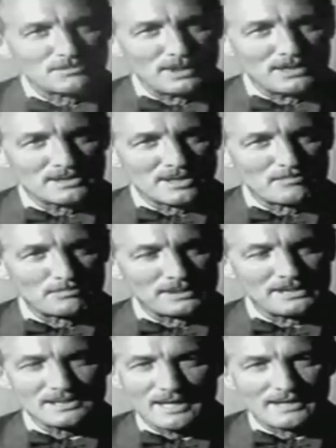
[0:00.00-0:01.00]
would mean
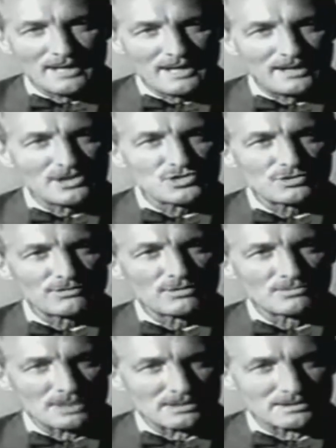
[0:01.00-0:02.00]
complete annihilation of
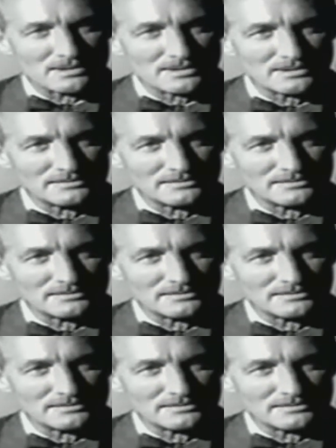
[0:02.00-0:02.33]
the world.